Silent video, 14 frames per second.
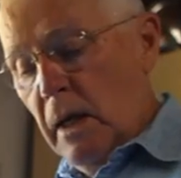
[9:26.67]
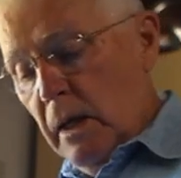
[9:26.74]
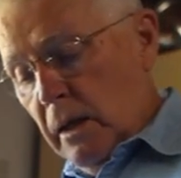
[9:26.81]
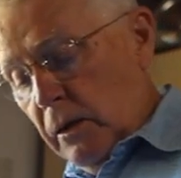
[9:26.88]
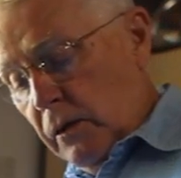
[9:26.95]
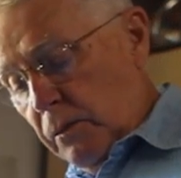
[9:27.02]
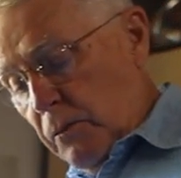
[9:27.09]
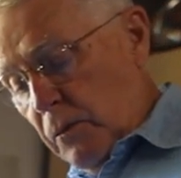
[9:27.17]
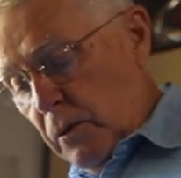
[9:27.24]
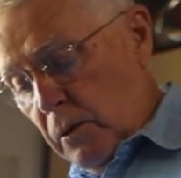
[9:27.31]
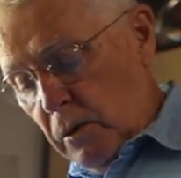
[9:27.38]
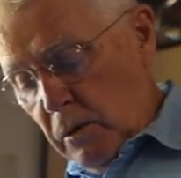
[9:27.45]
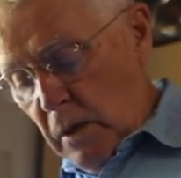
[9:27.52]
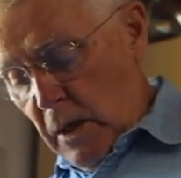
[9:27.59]
It's
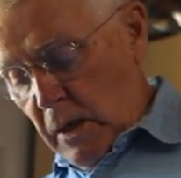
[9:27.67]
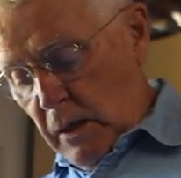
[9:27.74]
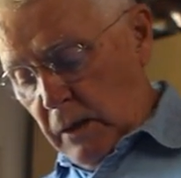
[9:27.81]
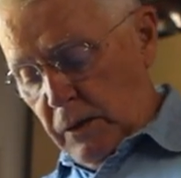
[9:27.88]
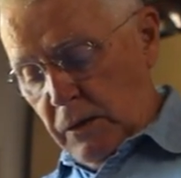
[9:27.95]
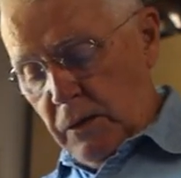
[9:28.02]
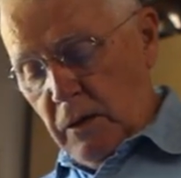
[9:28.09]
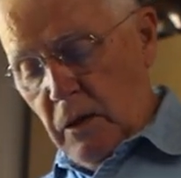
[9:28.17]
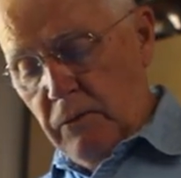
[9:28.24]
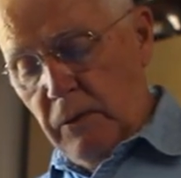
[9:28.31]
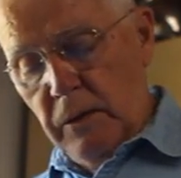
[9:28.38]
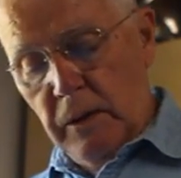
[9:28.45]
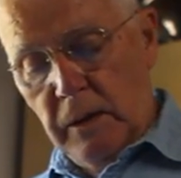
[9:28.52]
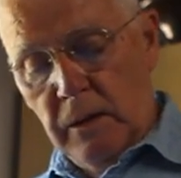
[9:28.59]
more a
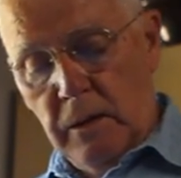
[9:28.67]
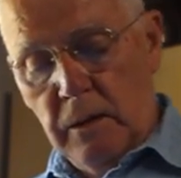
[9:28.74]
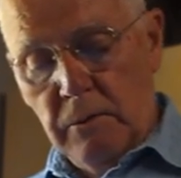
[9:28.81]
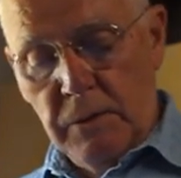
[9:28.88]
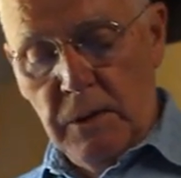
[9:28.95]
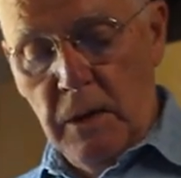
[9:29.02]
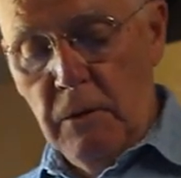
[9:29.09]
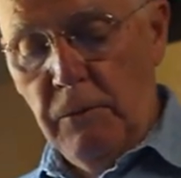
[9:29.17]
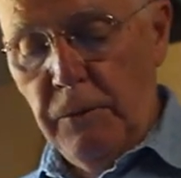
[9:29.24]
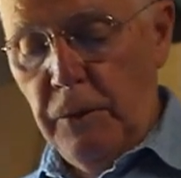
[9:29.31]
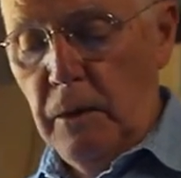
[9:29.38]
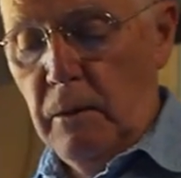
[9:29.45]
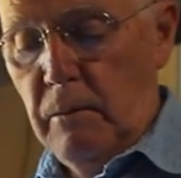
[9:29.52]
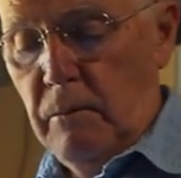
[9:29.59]
discovery that there is
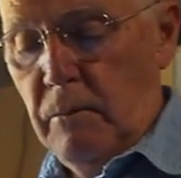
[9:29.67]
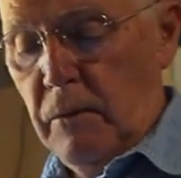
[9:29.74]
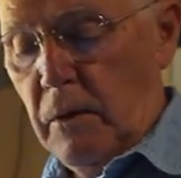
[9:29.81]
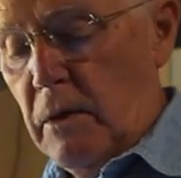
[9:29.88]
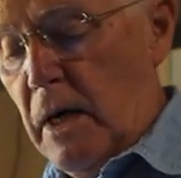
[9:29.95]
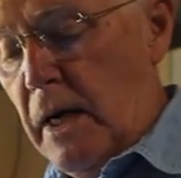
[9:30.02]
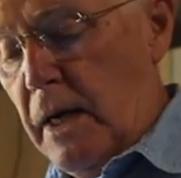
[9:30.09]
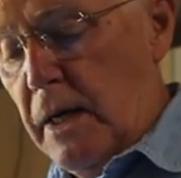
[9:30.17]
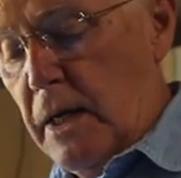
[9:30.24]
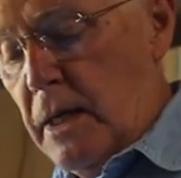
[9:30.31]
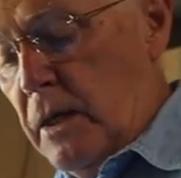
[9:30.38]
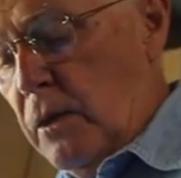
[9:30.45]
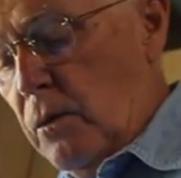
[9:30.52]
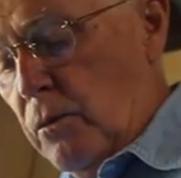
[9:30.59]
infinite variety
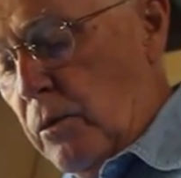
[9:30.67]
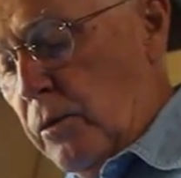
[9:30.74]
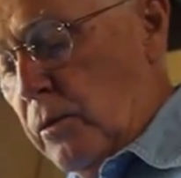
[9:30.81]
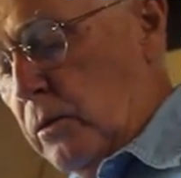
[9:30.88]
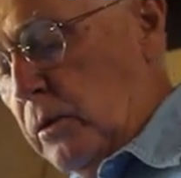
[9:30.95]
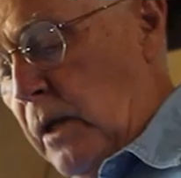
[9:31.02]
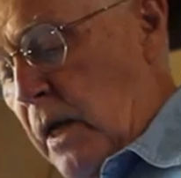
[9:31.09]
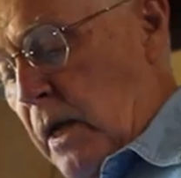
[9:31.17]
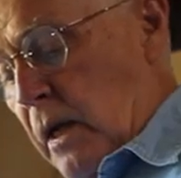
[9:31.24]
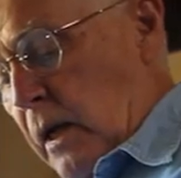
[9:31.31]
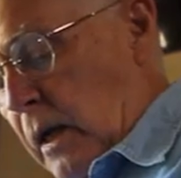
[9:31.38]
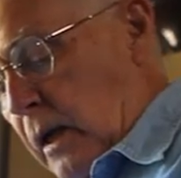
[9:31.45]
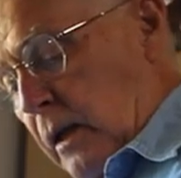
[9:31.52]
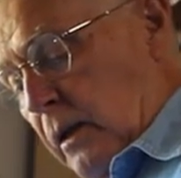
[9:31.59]
in the world,
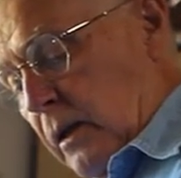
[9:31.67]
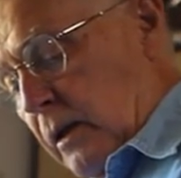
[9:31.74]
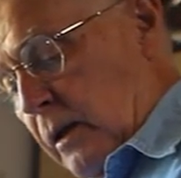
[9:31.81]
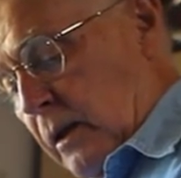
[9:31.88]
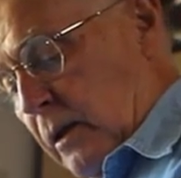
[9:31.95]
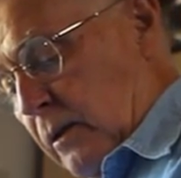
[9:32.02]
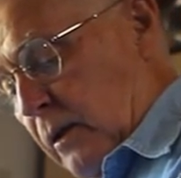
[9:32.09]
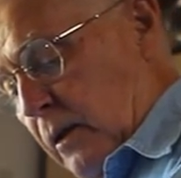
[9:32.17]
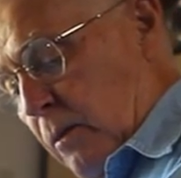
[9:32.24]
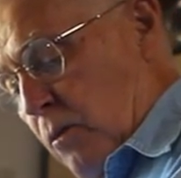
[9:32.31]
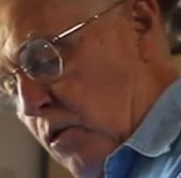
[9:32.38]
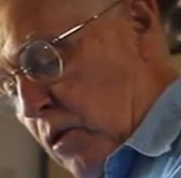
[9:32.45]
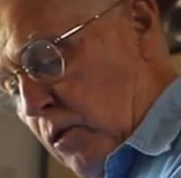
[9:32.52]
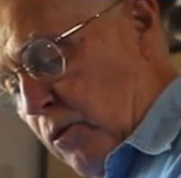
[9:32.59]
and the
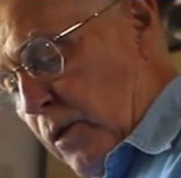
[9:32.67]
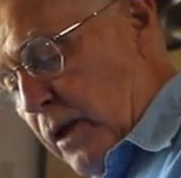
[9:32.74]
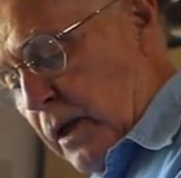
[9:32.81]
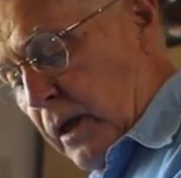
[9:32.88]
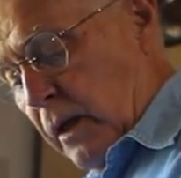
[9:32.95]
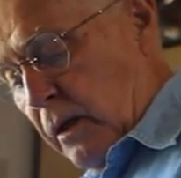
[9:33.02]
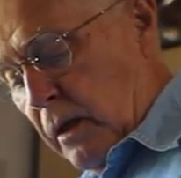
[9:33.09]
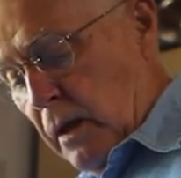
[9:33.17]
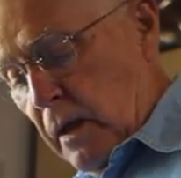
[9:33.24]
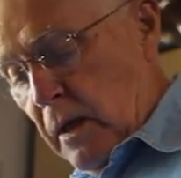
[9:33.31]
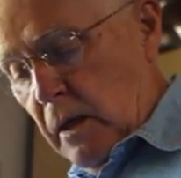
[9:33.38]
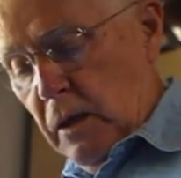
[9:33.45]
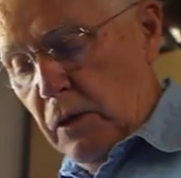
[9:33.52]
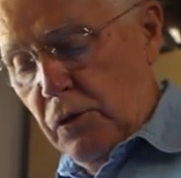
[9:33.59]
more we can
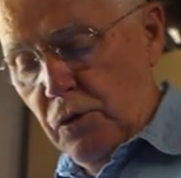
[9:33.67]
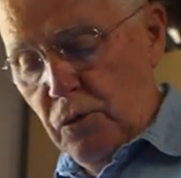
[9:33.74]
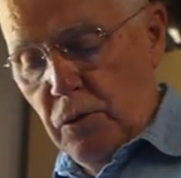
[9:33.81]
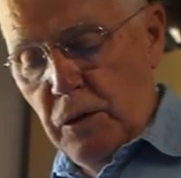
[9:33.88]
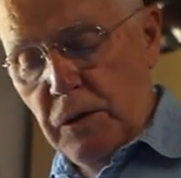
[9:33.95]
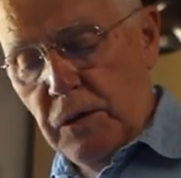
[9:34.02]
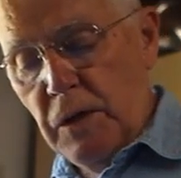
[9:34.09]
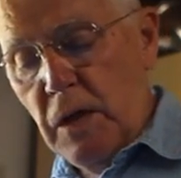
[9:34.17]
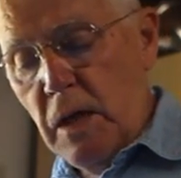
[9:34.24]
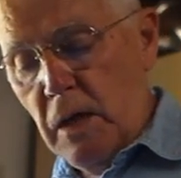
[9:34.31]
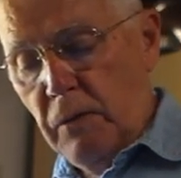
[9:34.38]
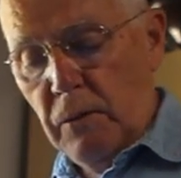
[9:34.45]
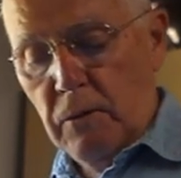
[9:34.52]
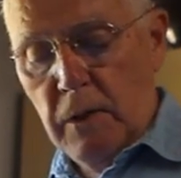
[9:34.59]
enjoy
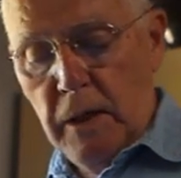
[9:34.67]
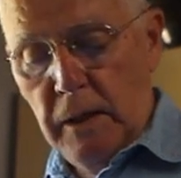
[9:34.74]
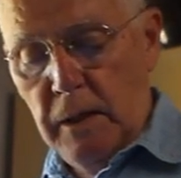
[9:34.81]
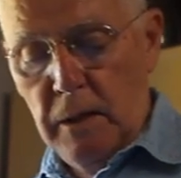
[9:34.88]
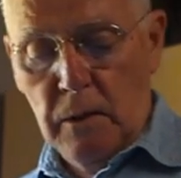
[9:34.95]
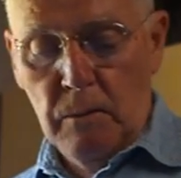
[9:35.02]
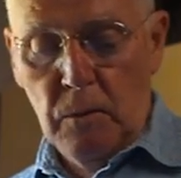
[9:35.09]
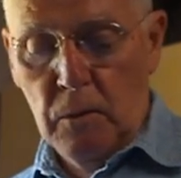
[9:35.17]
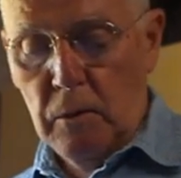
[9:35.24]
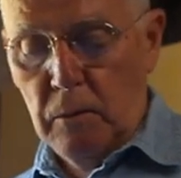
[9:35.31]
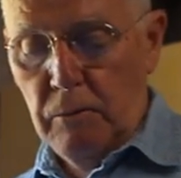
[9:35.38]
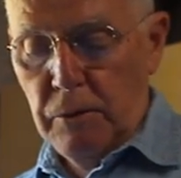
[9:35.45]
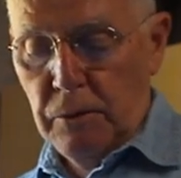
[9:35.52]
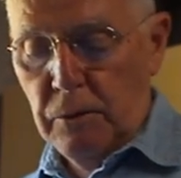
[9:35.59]
seeing variety, the more
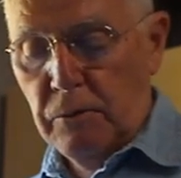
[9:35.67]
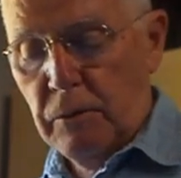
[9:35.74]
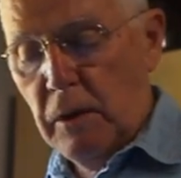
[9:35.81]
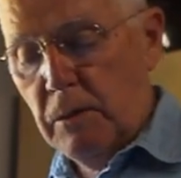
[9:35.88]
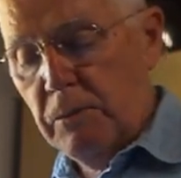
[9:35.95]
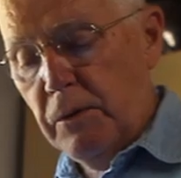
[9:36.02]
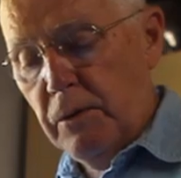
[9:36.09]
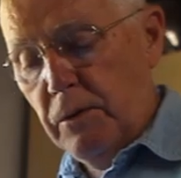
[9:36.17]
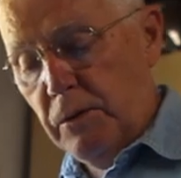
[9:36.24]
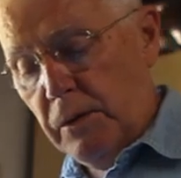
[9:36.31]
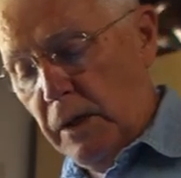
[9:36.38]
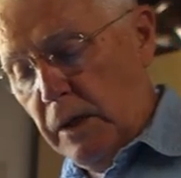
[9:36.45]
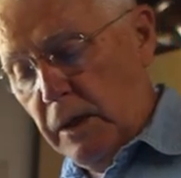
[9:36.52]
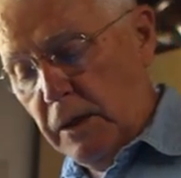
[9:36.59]
we should try to produce,
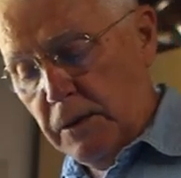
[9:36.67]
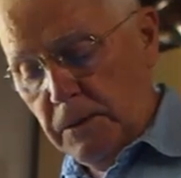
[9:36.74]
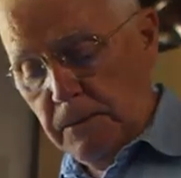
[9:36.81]
I guess.